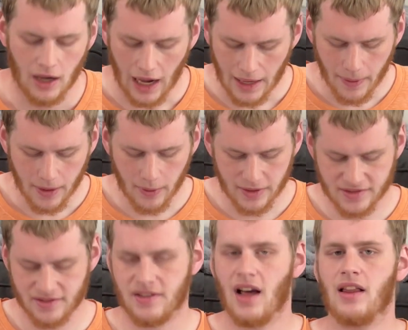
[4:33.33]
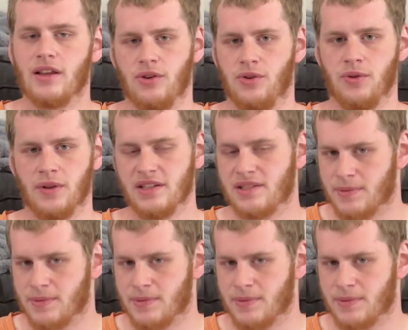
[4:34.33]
iPadOS does not let you do this,